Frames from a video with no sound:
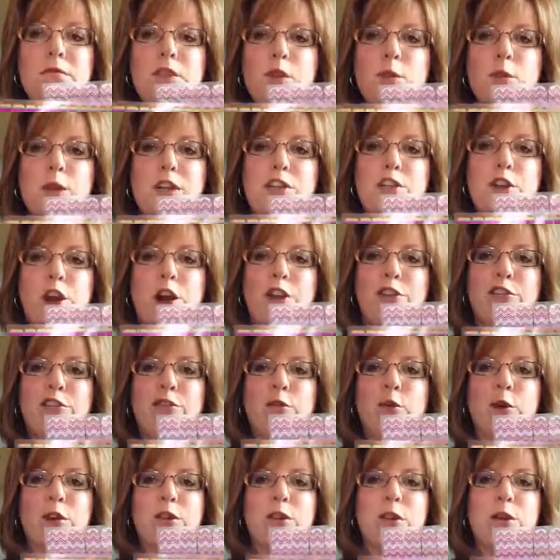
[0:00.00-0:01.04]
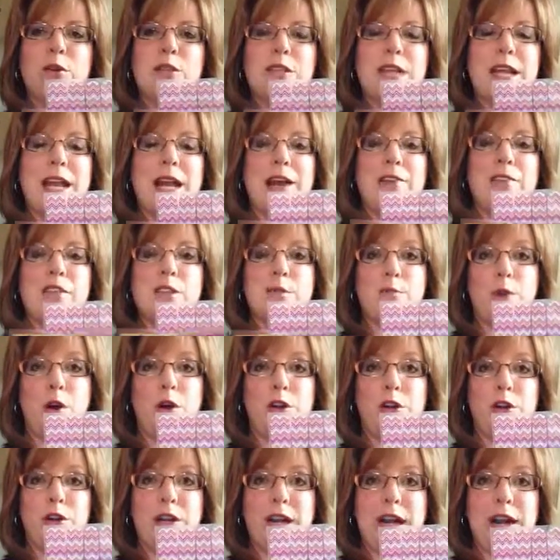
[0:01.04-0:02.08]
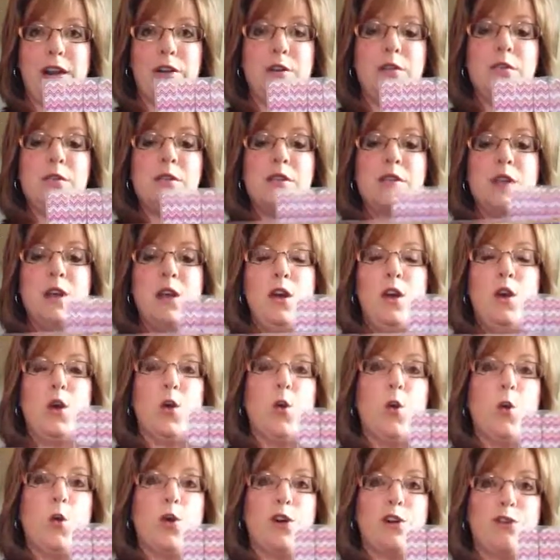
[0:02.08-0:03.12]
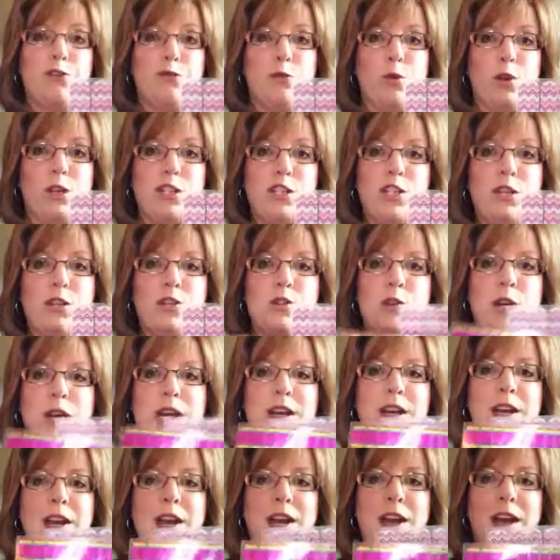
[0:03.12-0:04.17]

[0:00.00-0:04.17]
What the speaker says: which are for those that have smaller nails or for children.